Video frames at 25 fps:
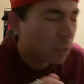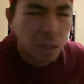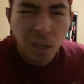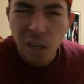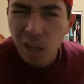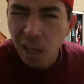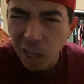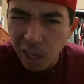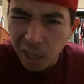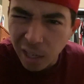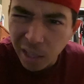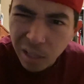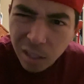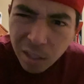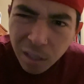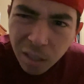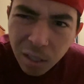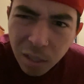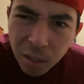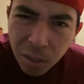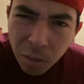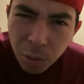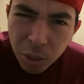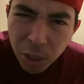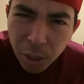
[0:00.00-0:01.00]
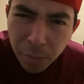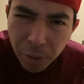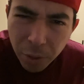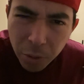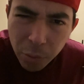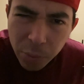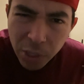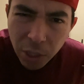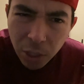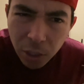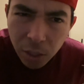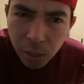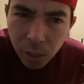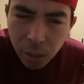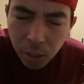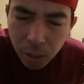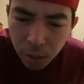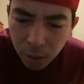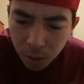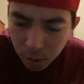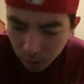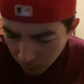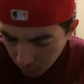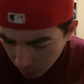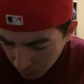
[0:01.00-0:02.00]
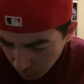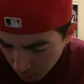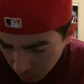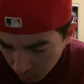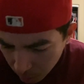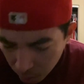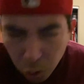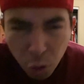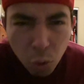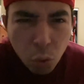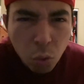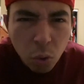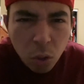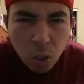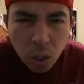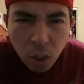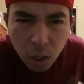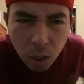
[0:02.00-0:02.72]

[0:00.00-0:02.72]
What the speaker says: All right. What number are we on? Two?